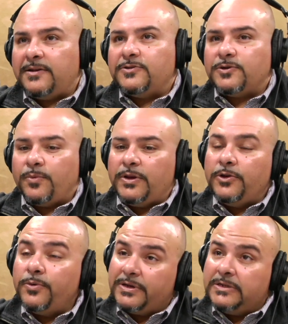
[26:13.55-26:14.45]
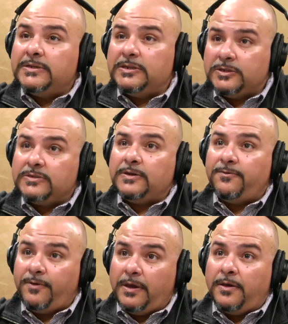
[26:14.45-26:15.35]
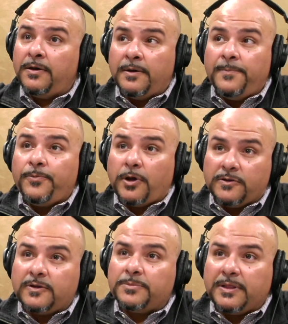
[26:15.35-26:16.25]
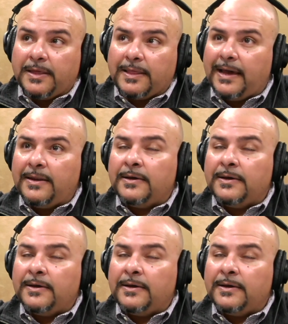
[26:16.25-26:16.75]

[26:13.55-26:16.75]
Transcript: And so when you do a contingency fee on something like that,